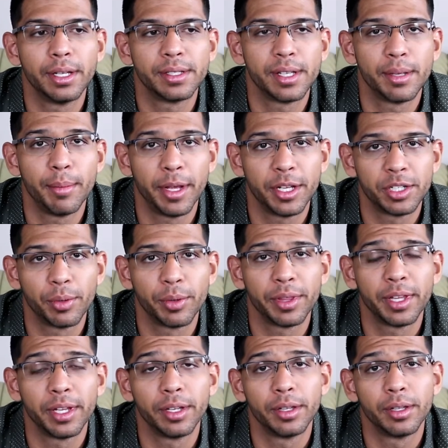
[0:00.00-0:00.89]
is a major
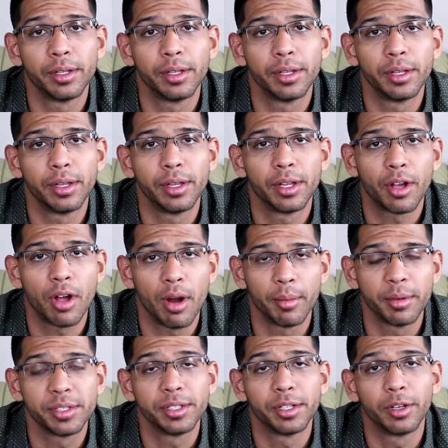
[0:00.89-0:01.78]
within the
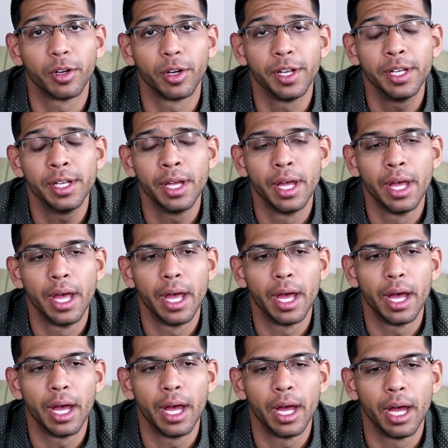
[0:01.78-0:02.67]
Commerce degree.
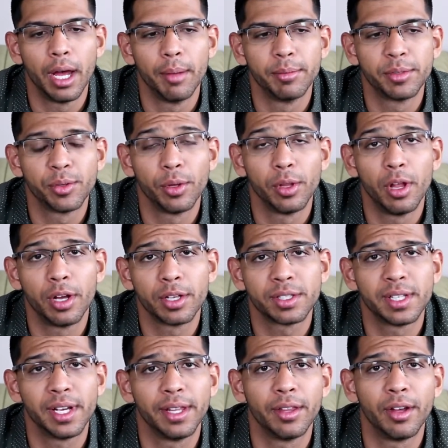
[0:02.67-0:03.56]
So
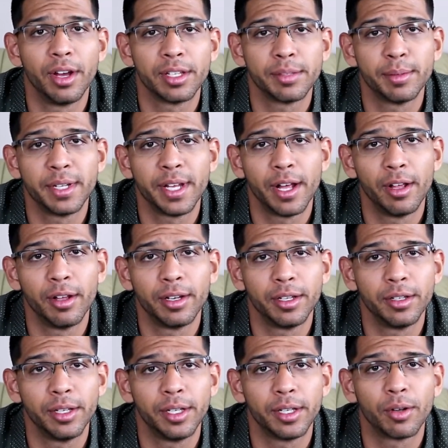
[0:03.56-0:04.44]
alongside the
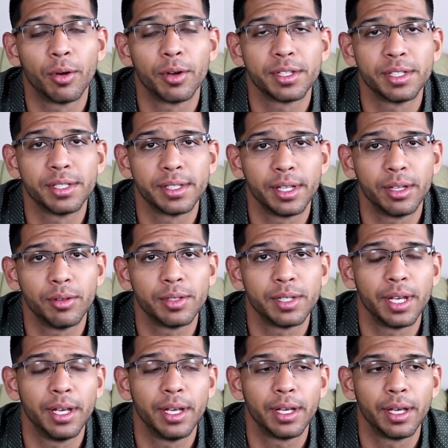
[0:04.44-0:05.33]
hospitality courses that you
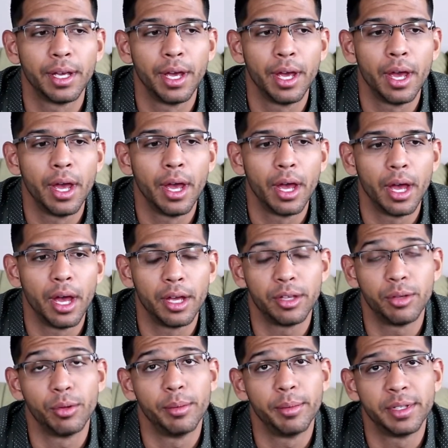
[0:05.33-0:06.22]
take,
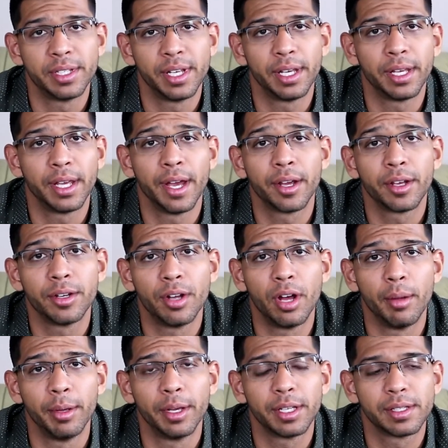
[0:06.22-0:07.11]
you will be taking
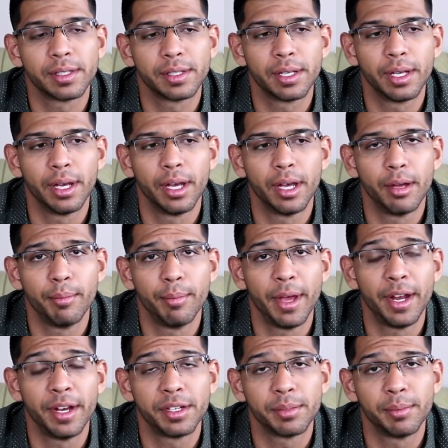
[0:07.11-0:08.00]
economics,
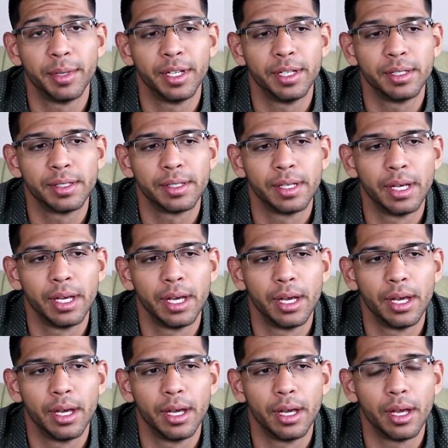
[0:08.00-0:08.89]
management,
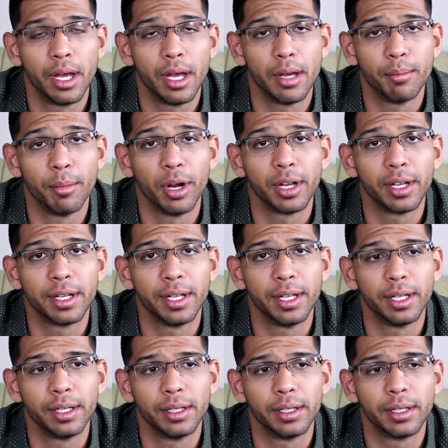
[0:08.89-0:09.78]

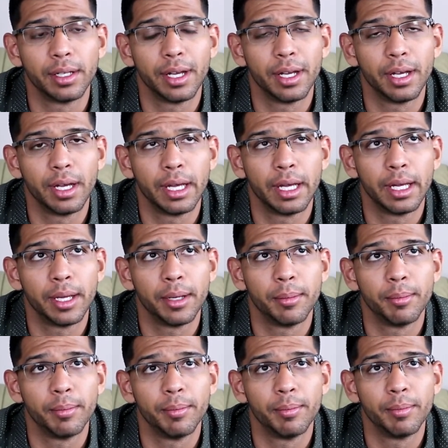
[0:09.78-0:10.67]
marketing,
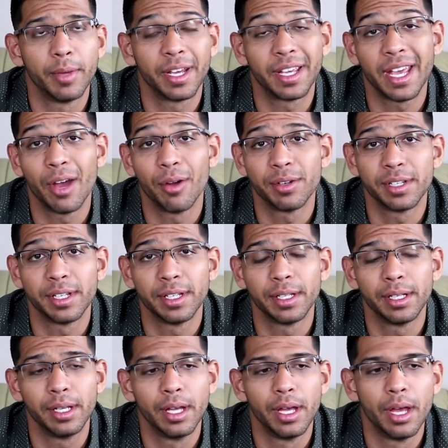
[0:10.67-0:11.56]
accounting,
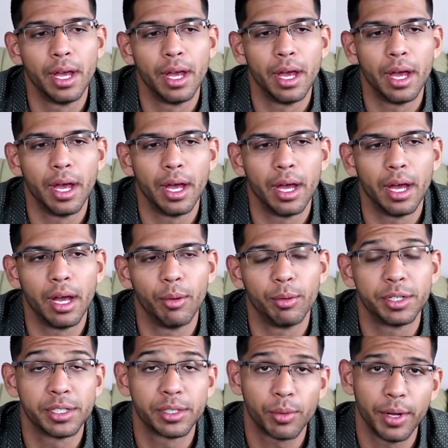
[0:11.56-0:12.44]

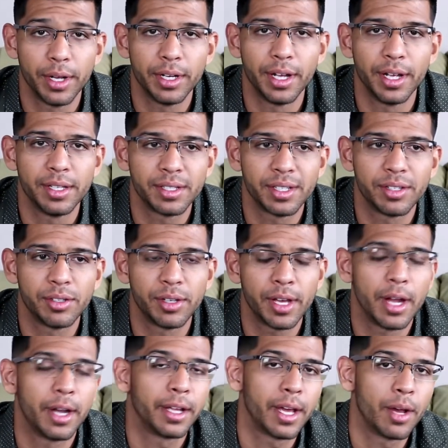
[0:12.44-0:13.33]
which is quite nice because
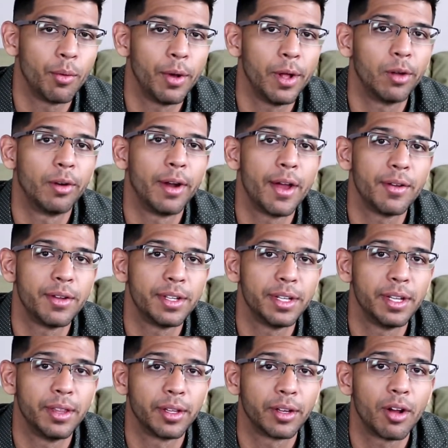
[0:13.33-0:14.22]
you kind of get well-rounded
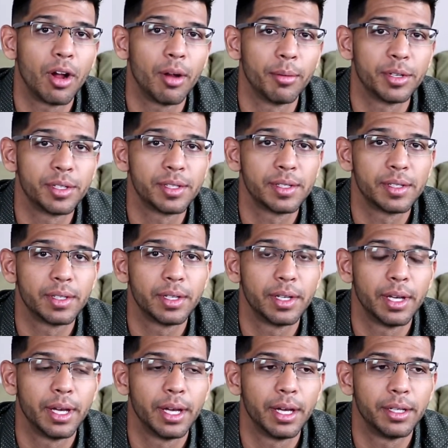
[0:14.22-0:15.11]
in the commerce
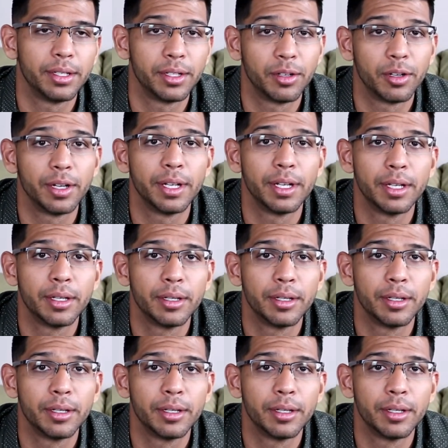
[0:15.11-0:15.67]
degree.